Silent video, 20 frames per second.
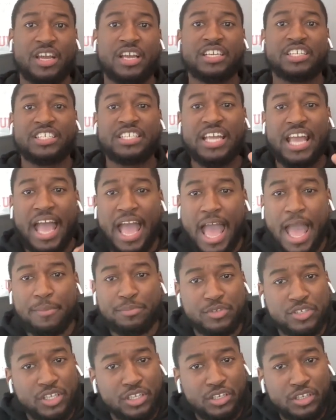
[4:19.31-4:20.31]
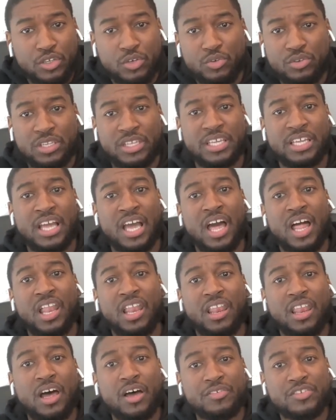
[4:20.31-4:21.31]
She absolutely
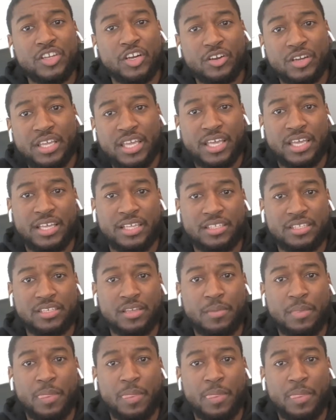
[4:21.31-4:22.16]
loves her kids.